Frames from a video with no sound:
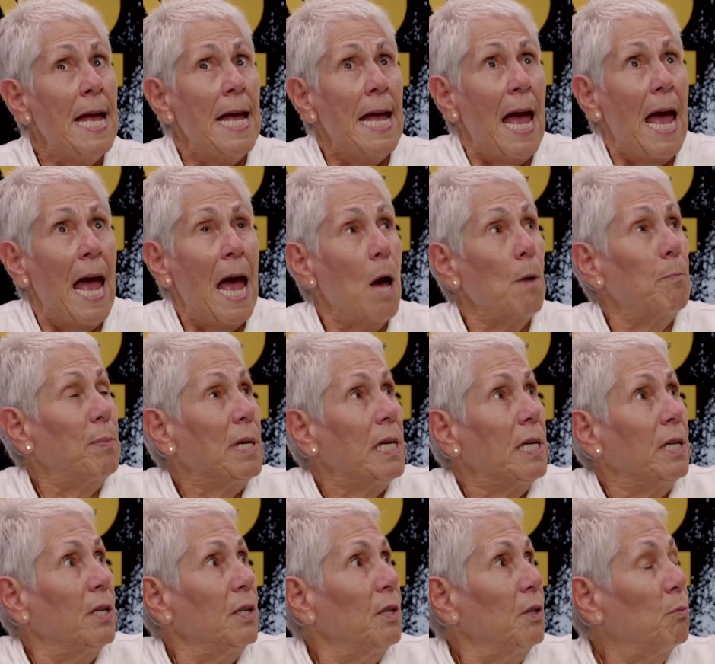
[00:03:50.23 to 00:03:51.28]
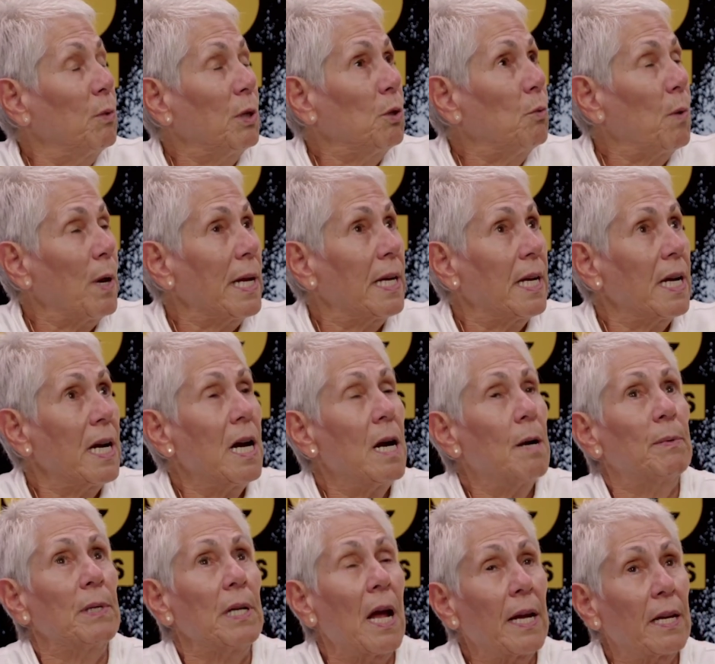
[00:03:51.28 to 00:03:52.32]
happy when you wake up
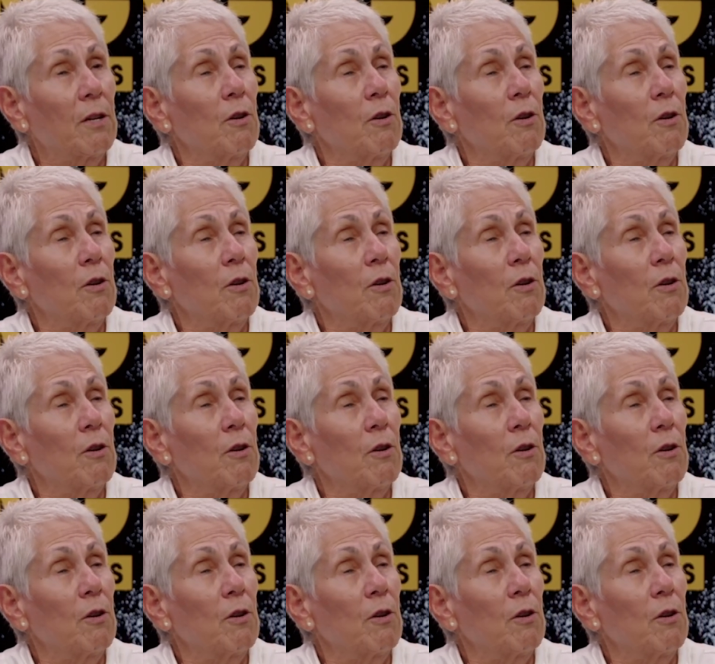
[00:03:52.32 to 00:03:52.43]
and I can